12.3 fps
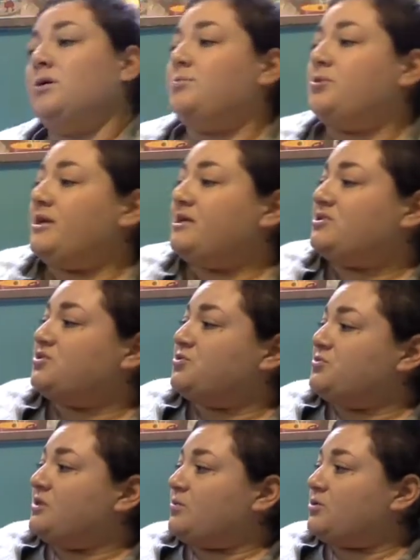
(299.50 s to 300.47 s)
Pretty
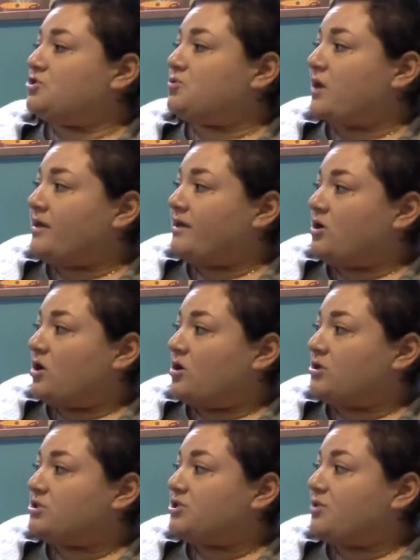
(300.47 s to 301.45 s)
soon there were trolley
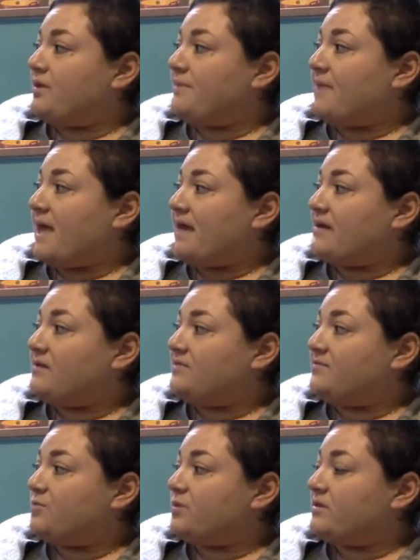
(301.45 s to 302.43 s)
cars going back and
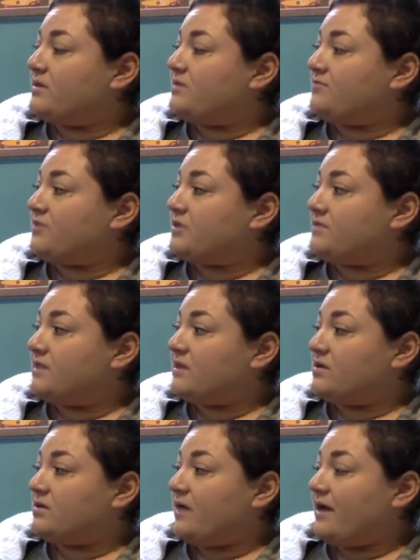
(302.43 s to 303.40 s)
forth in front of the
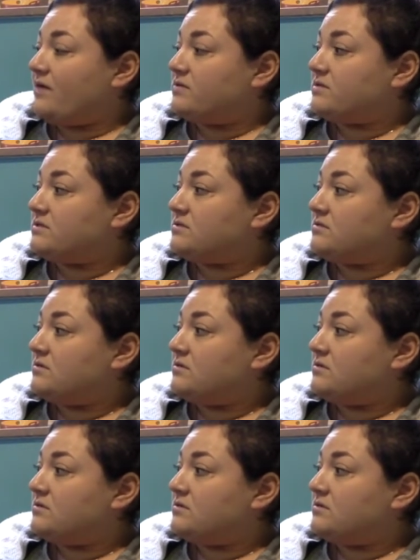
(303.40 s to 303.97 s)
little house.